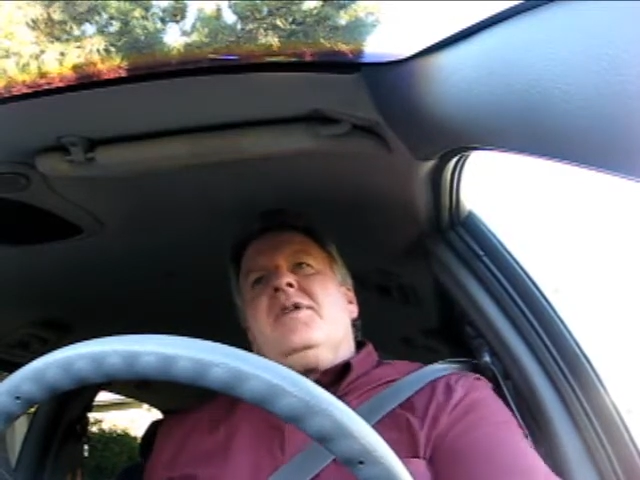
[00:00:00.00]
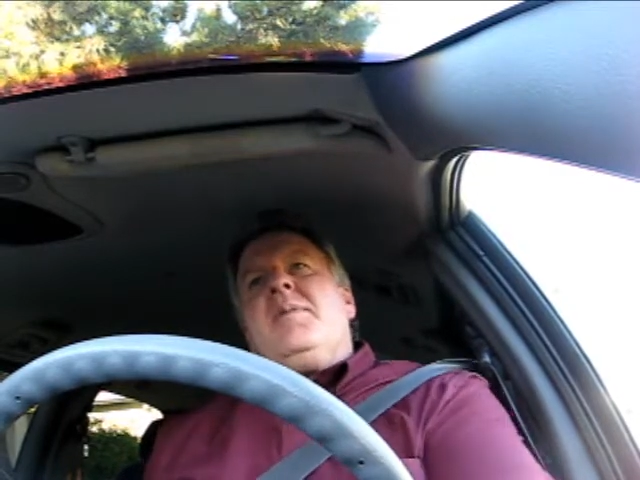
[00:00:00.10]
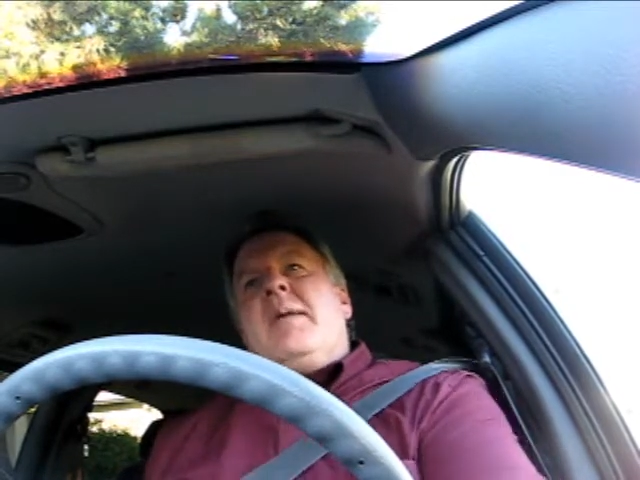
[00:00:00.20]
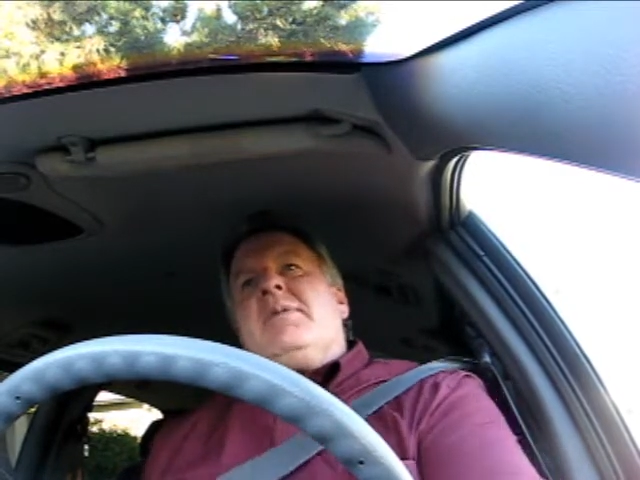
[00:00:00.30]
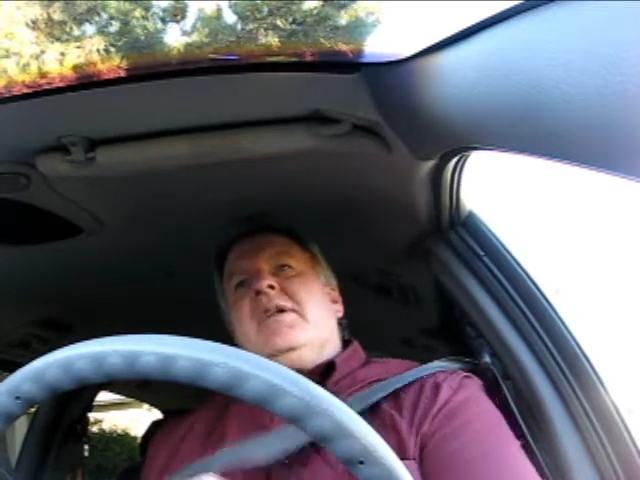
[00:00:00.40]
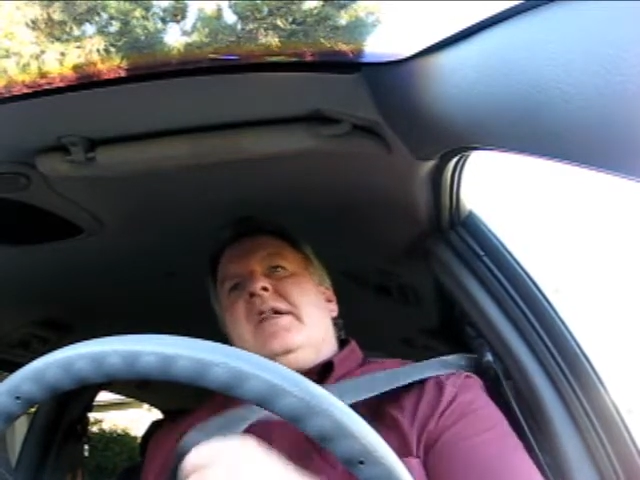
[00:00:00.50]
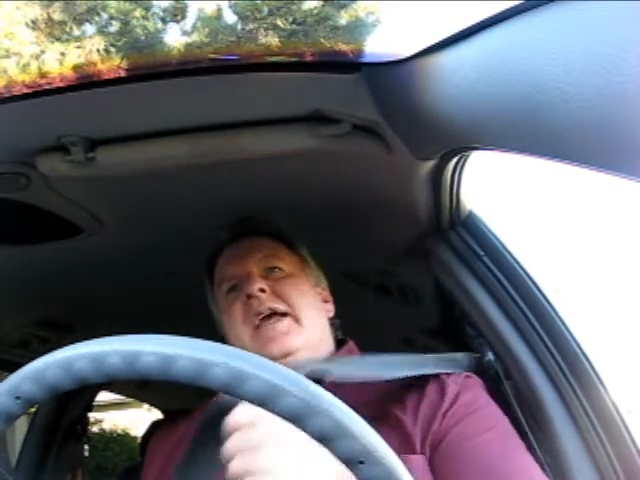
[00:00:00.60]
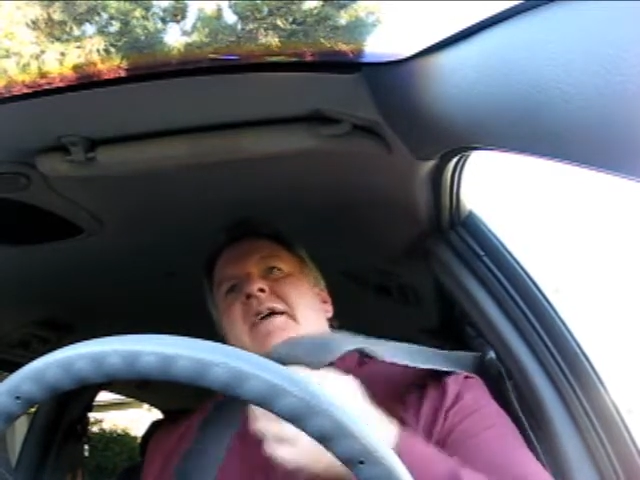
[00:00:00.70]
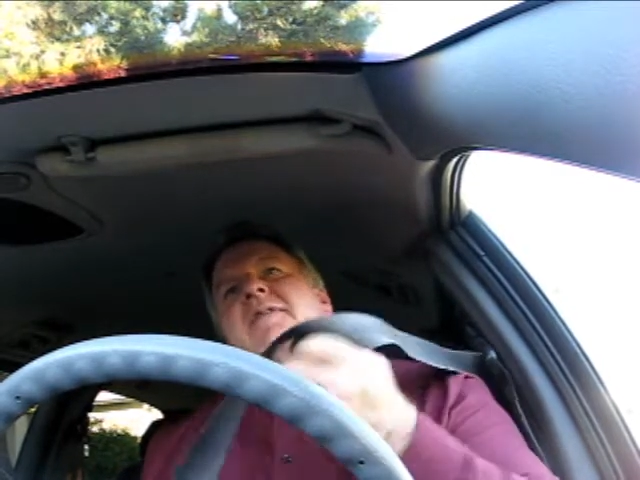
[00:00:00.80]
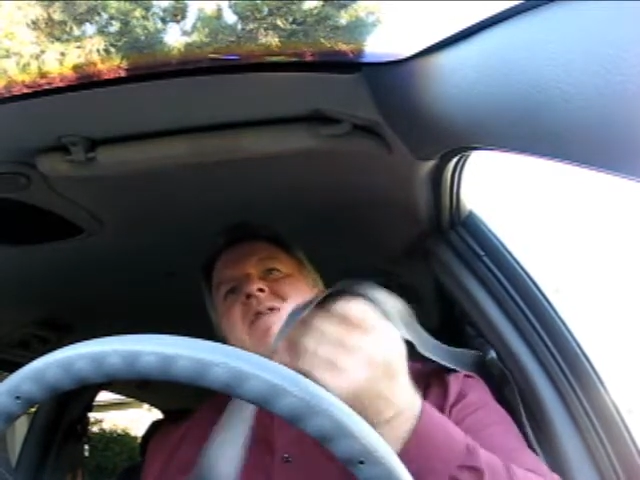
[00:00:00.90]
to be able to
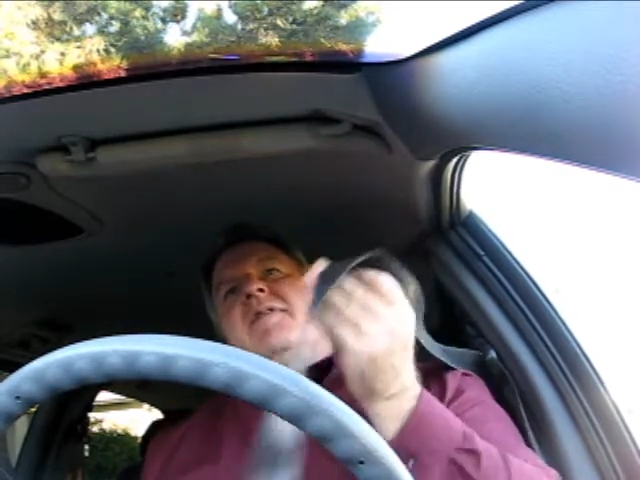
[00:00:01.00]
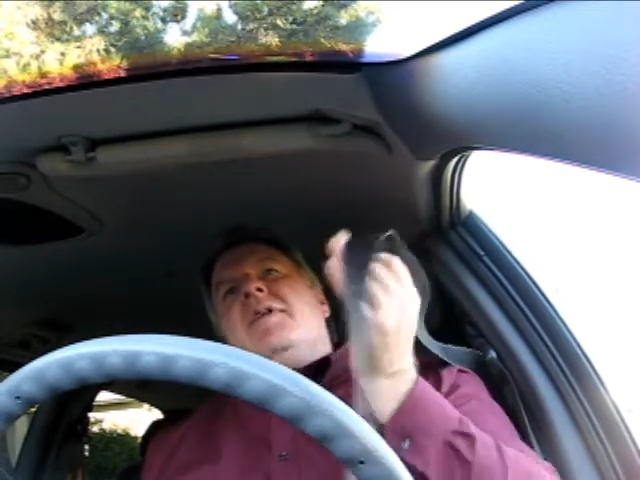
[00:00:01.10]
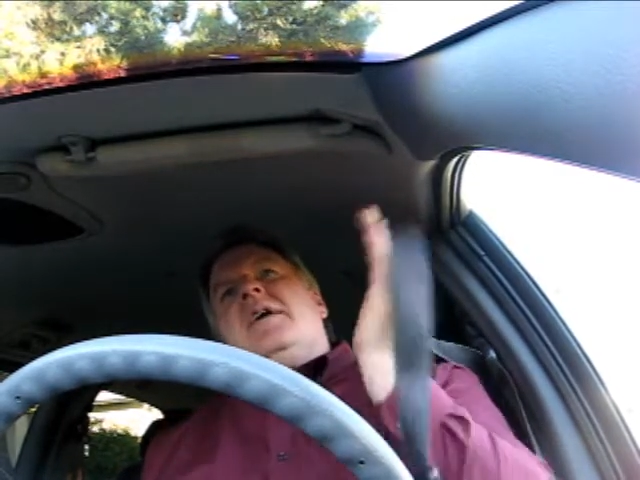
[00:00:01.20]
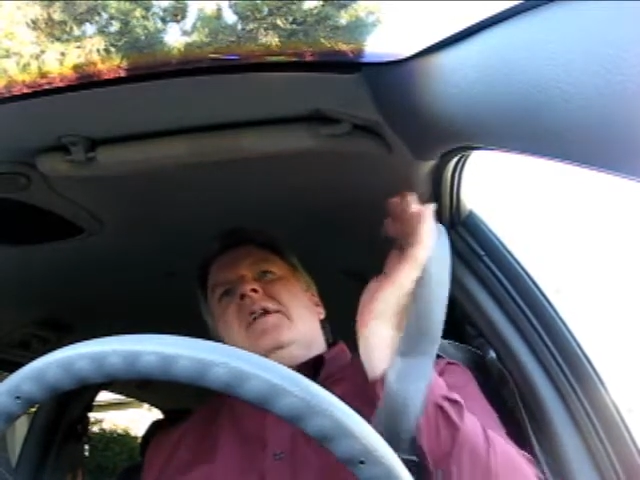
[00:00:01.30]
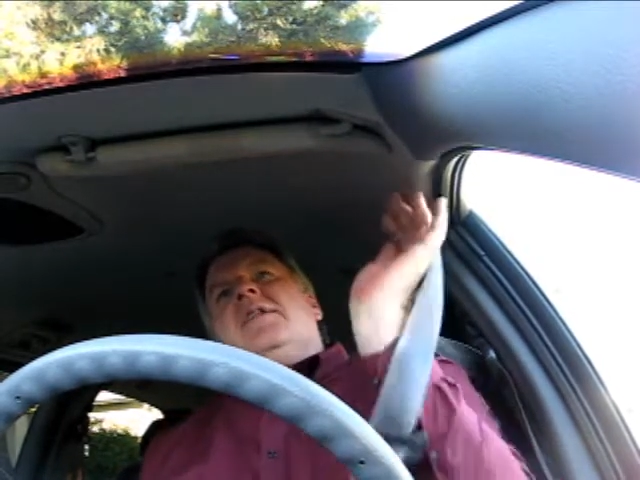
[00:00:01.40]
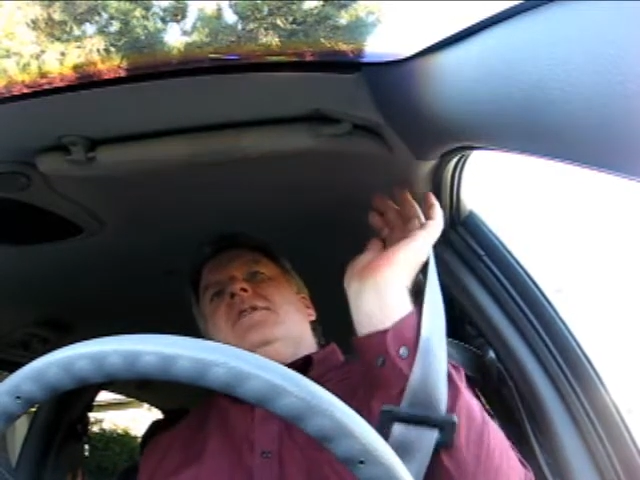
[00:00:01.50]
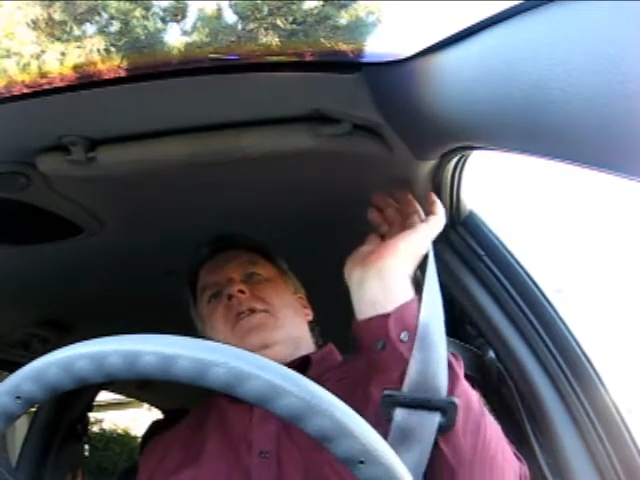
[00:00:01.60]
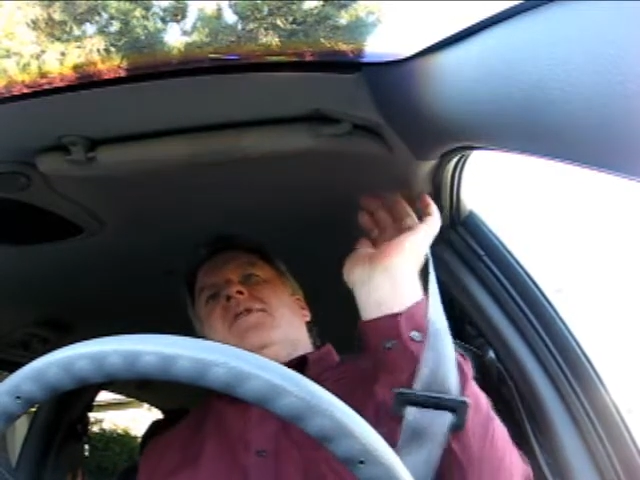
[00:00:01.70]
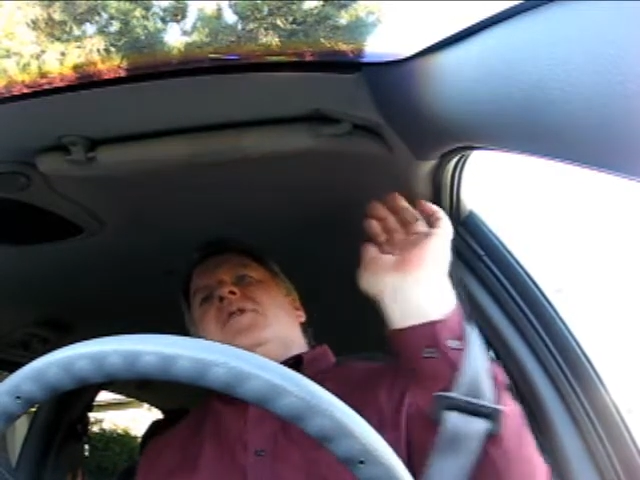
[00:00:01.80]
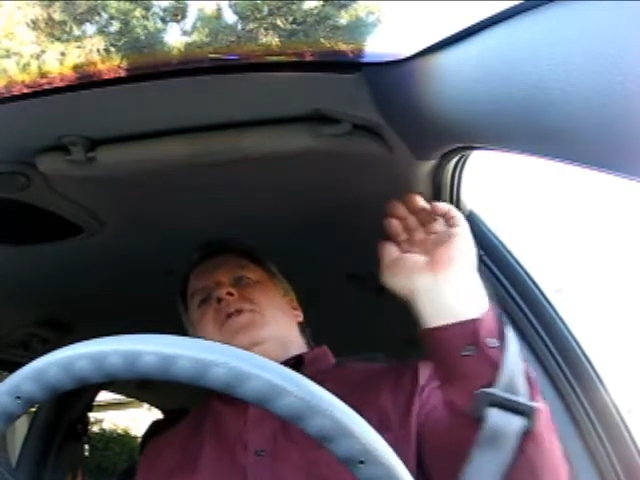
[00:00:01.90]
live
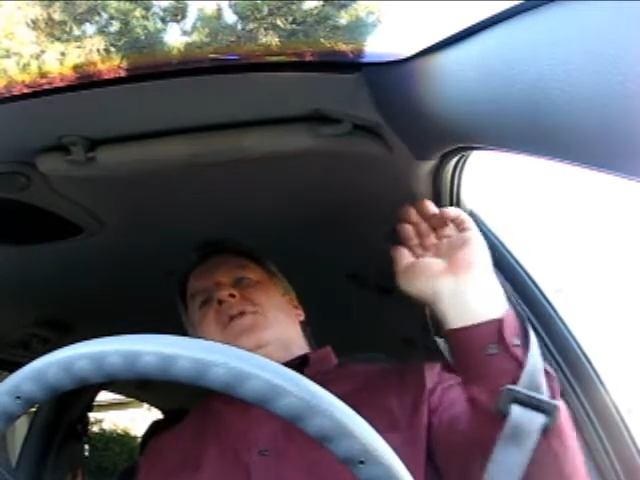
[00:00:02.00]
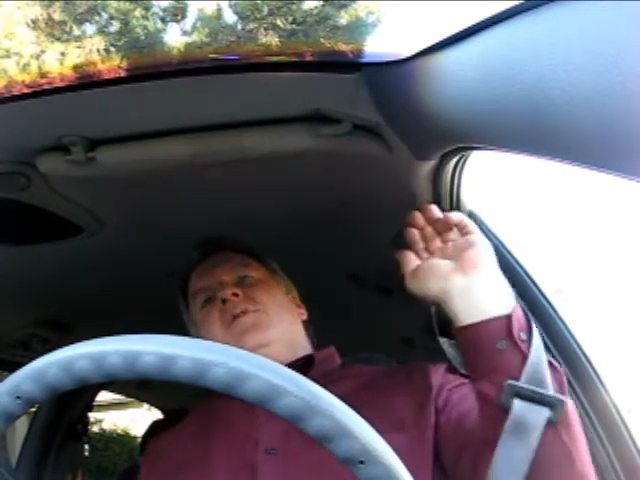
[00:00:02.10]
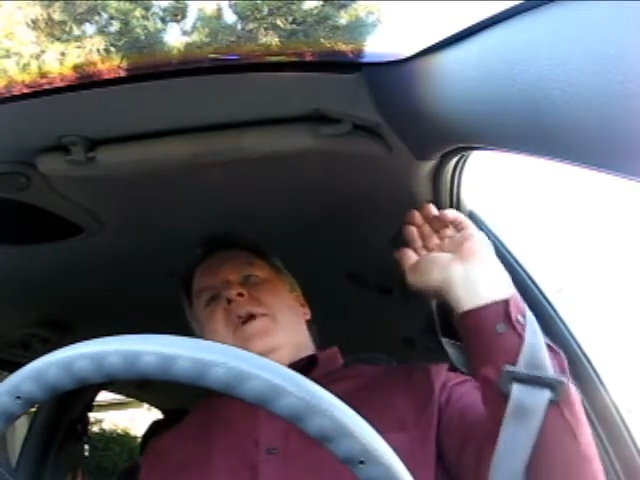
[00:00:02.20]
into the future,